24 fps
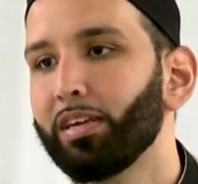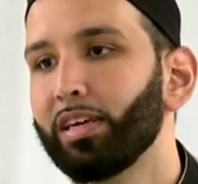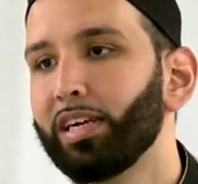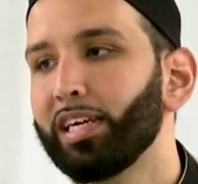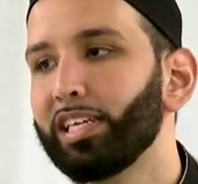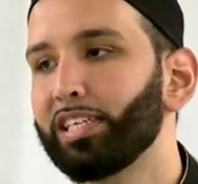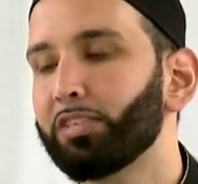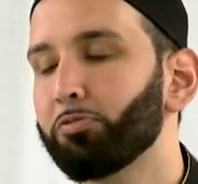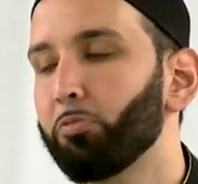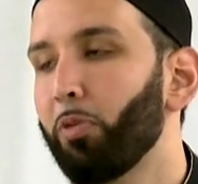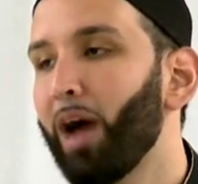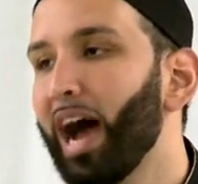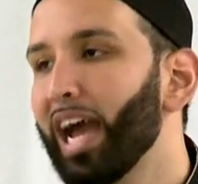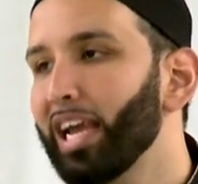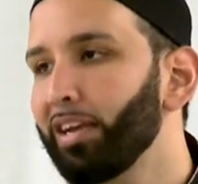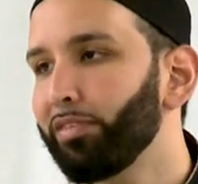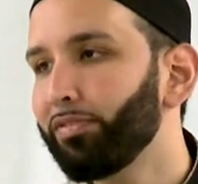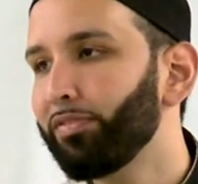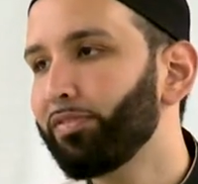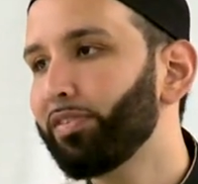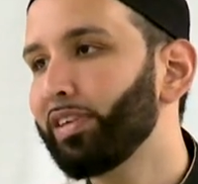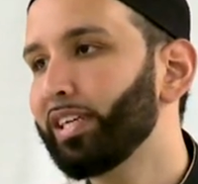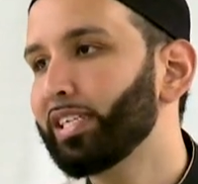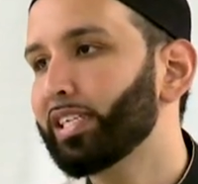His
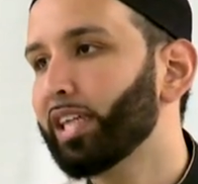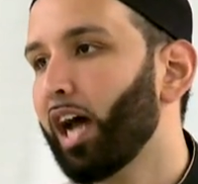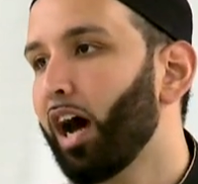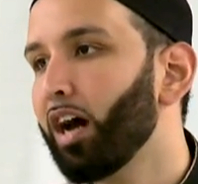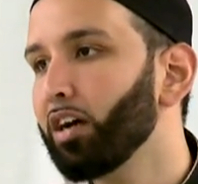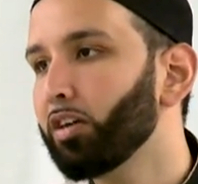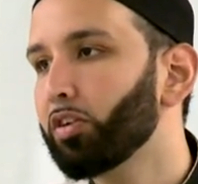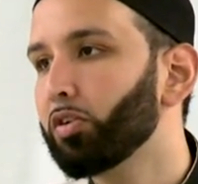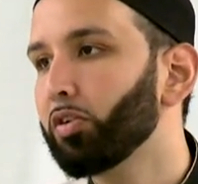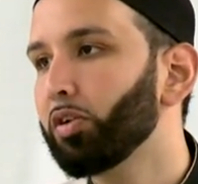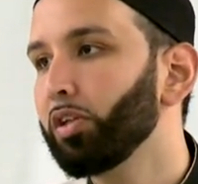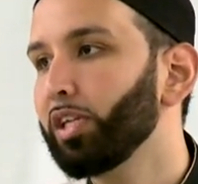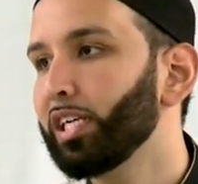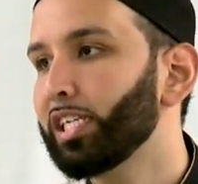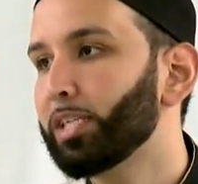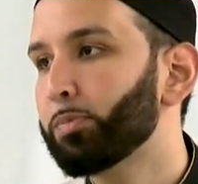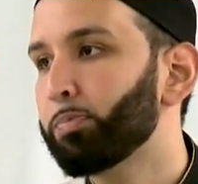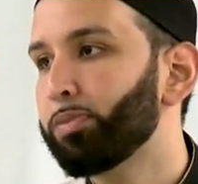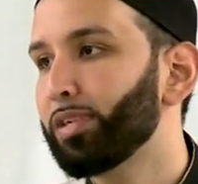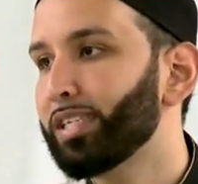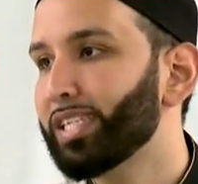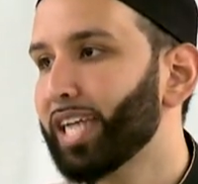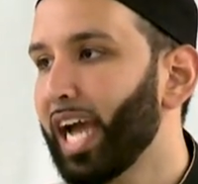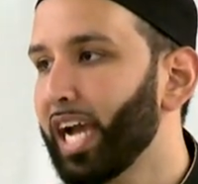wife, his uncle, his
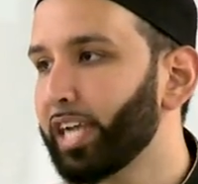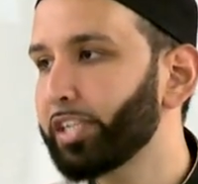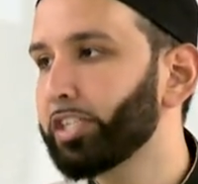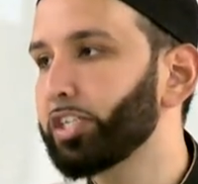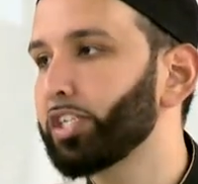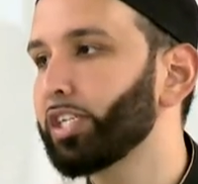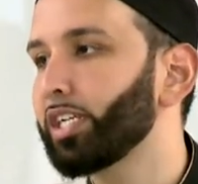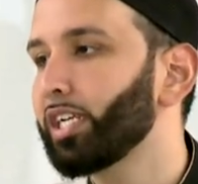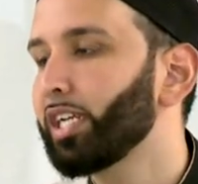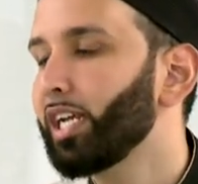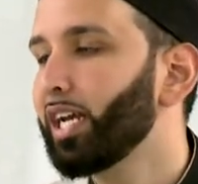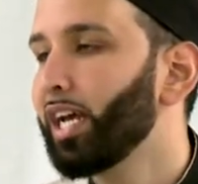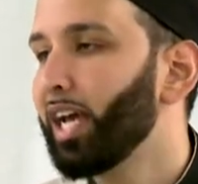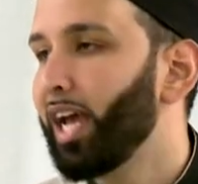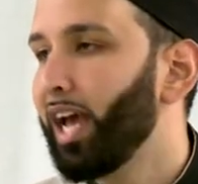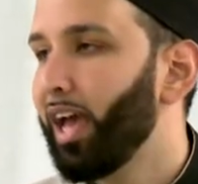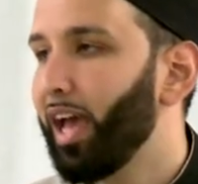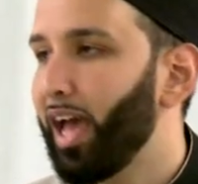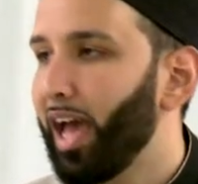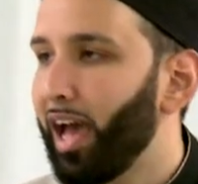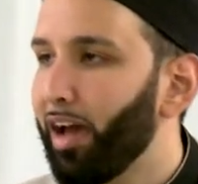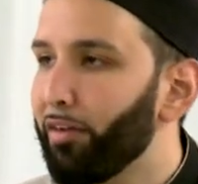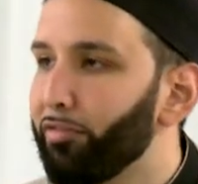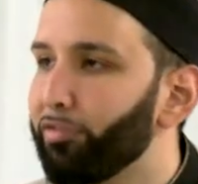protection,
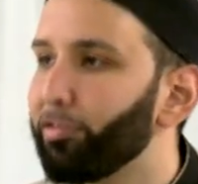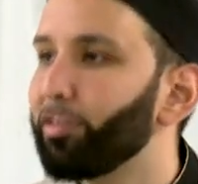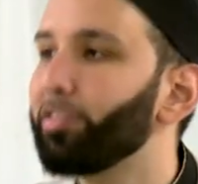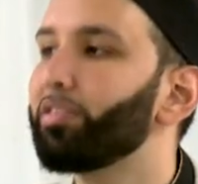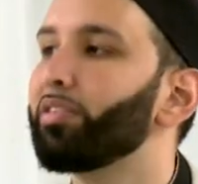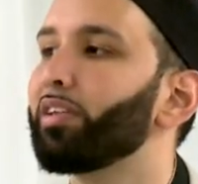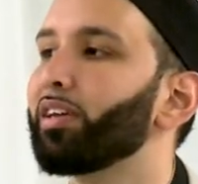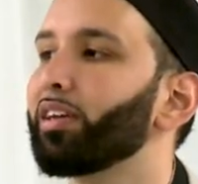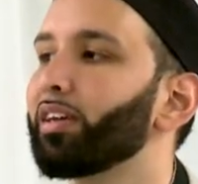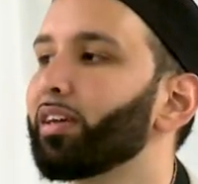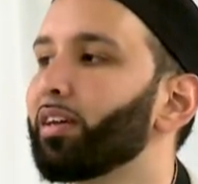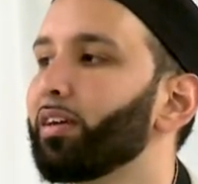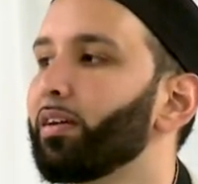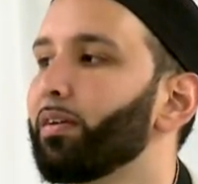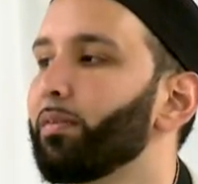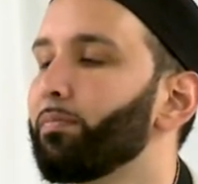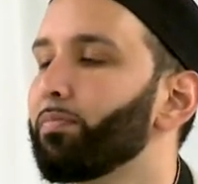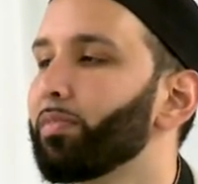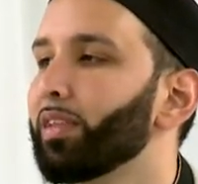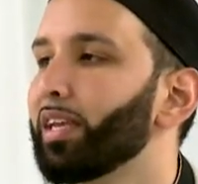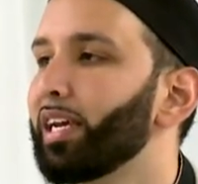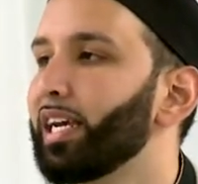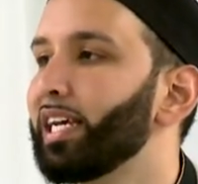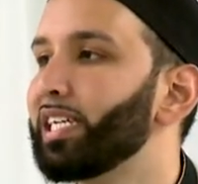everything.
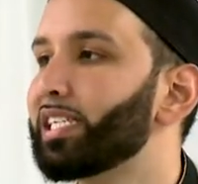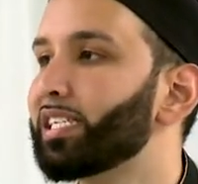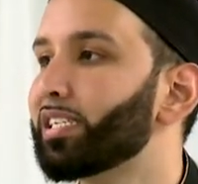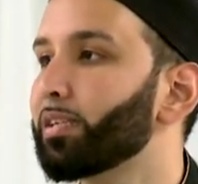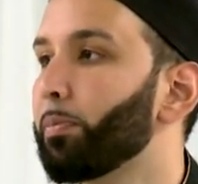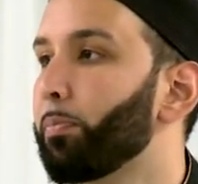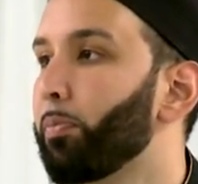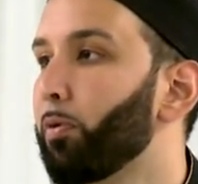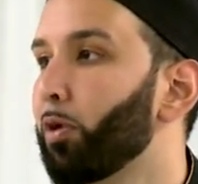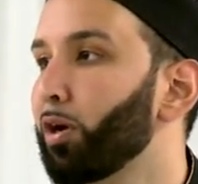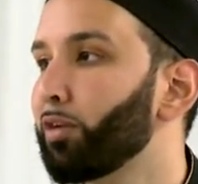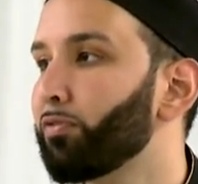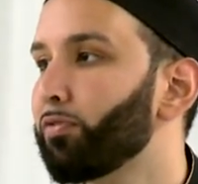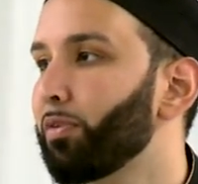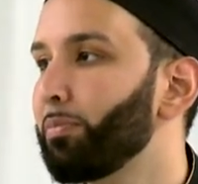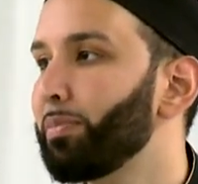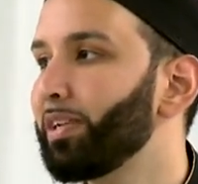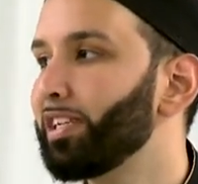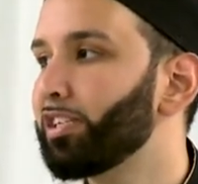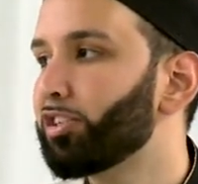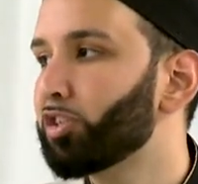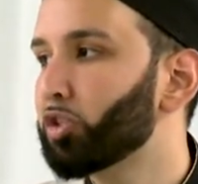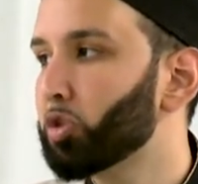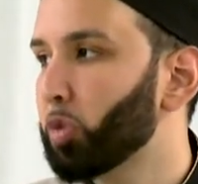His support from
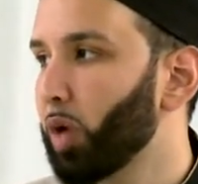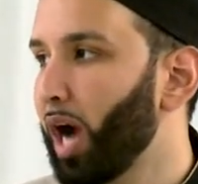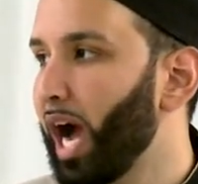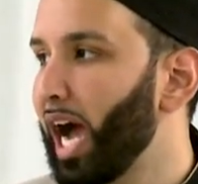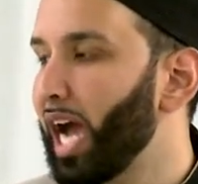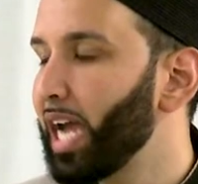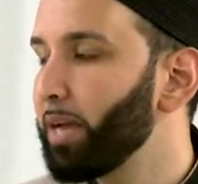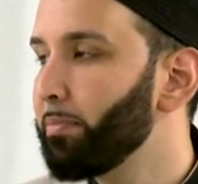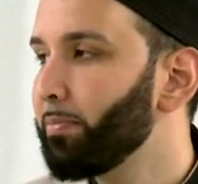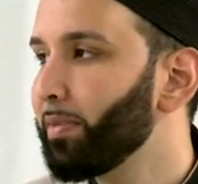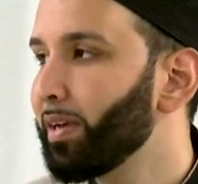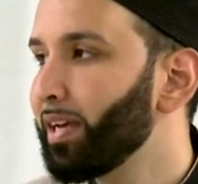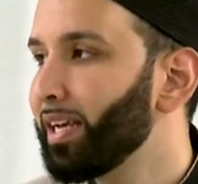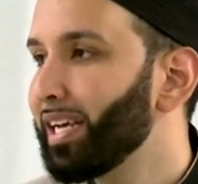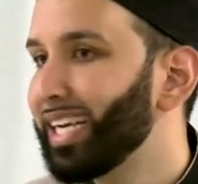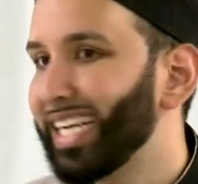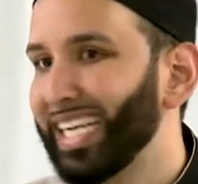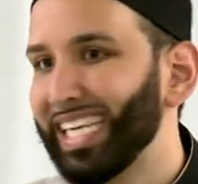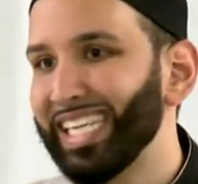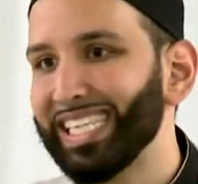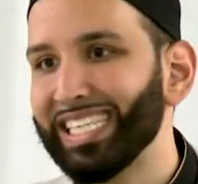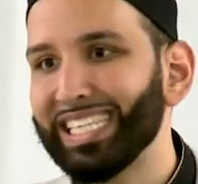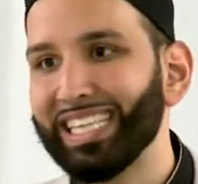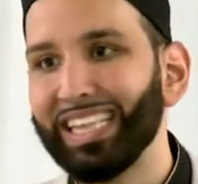his tribe,
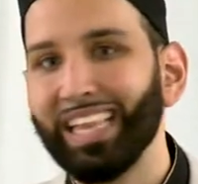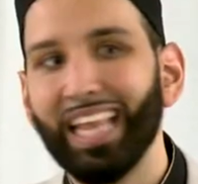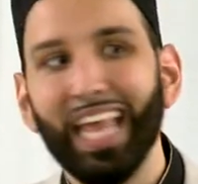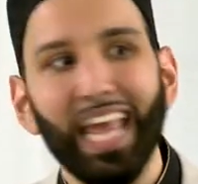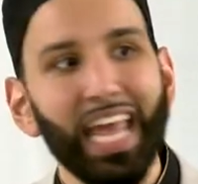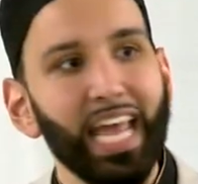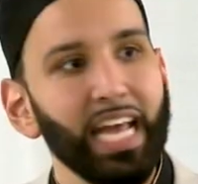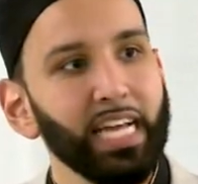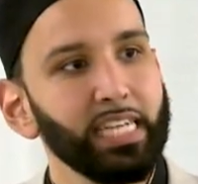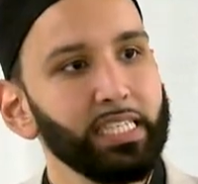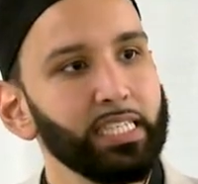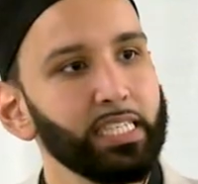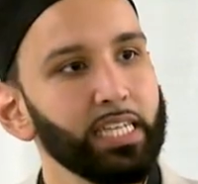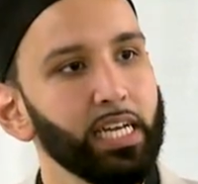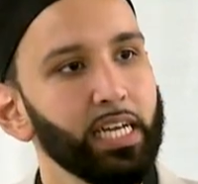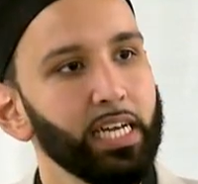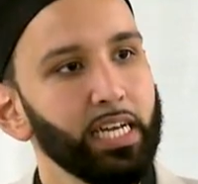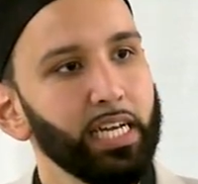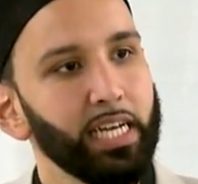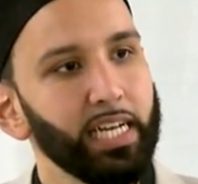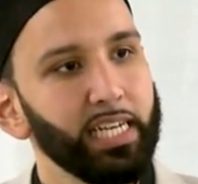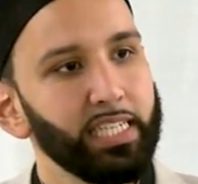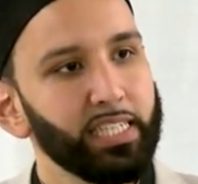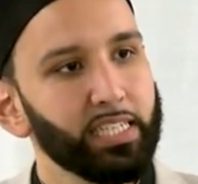his land,
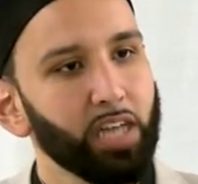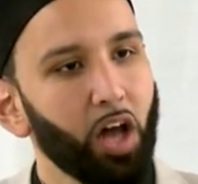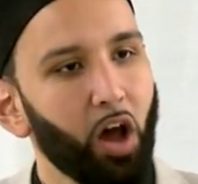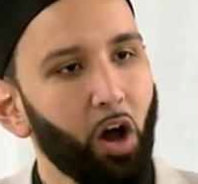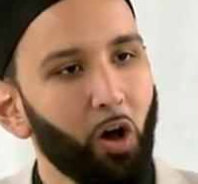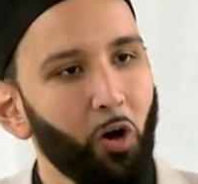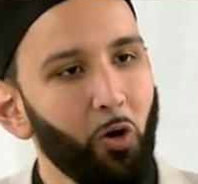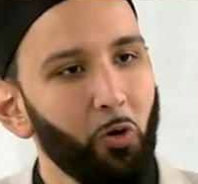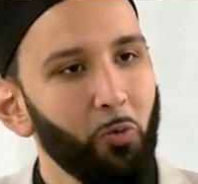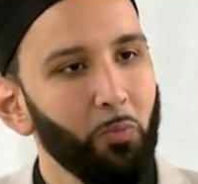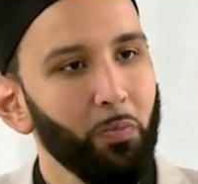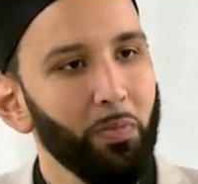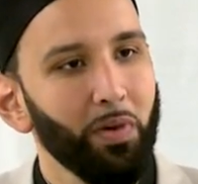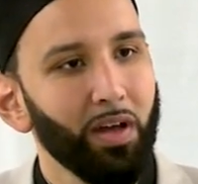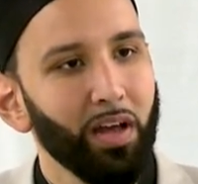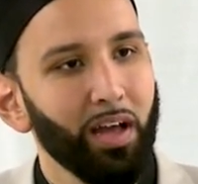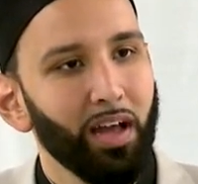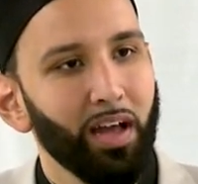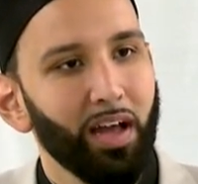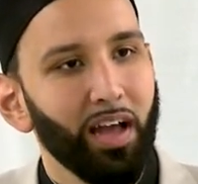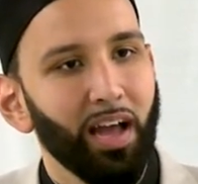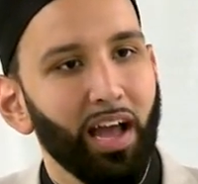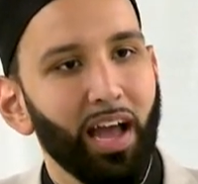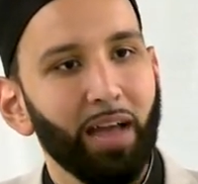his home.
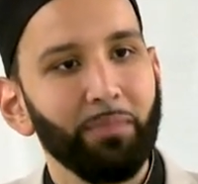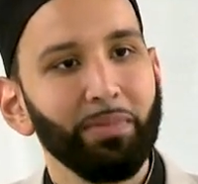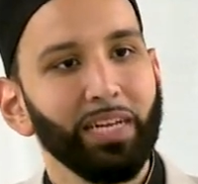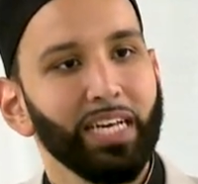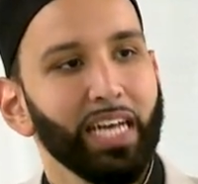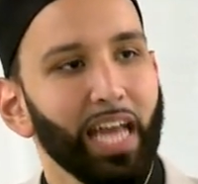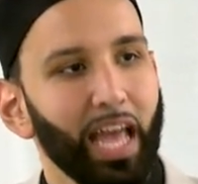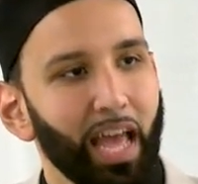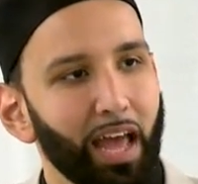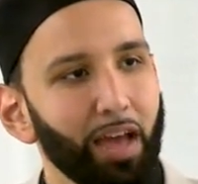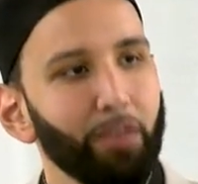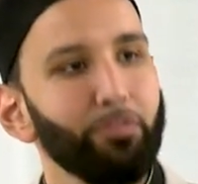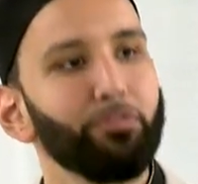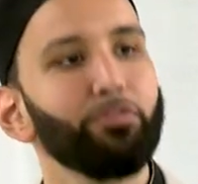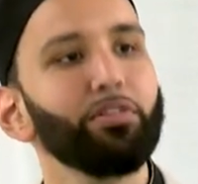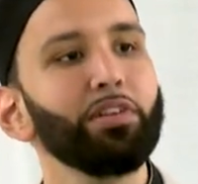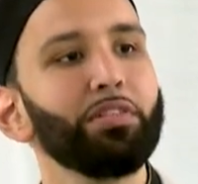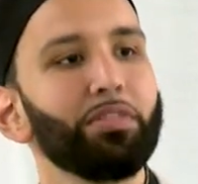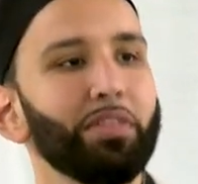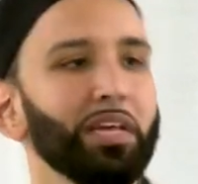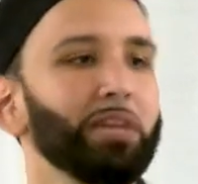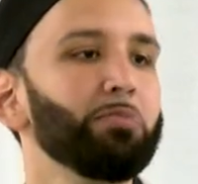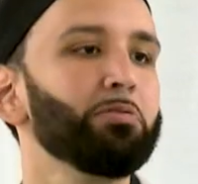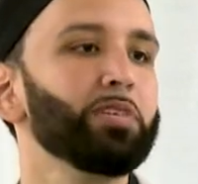I mean,
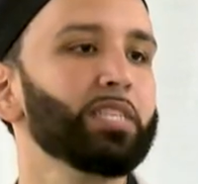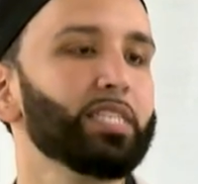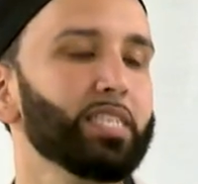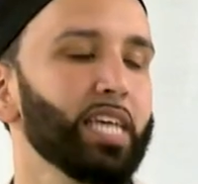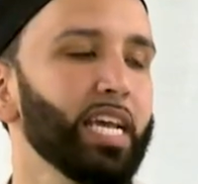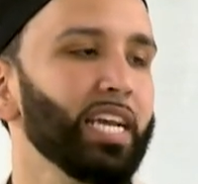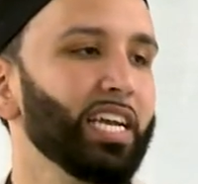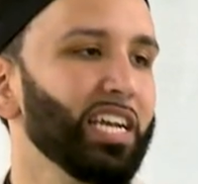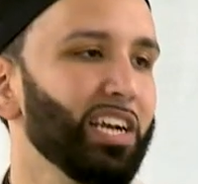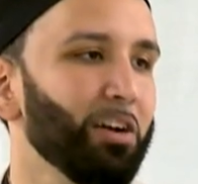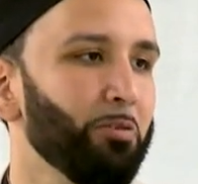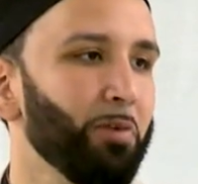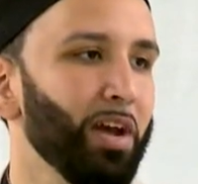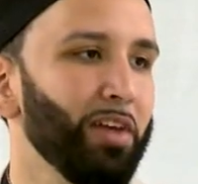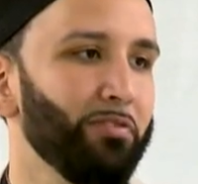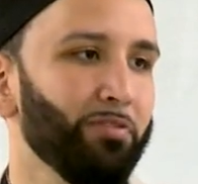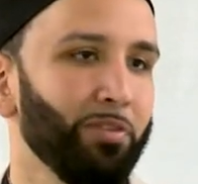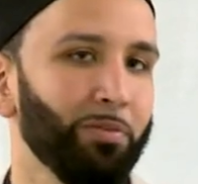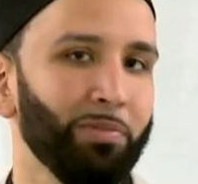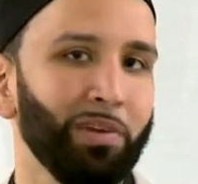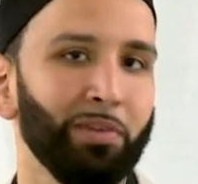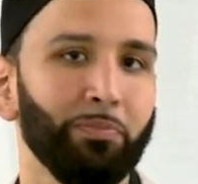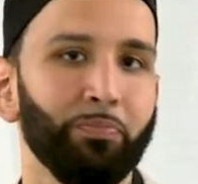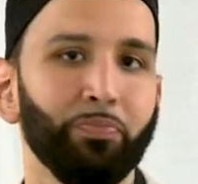everything was taken away
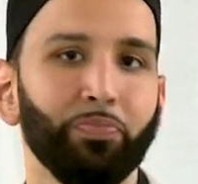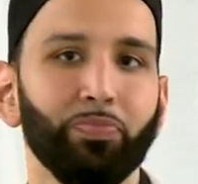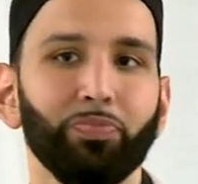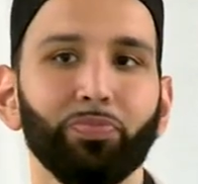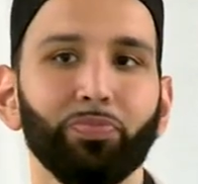from him.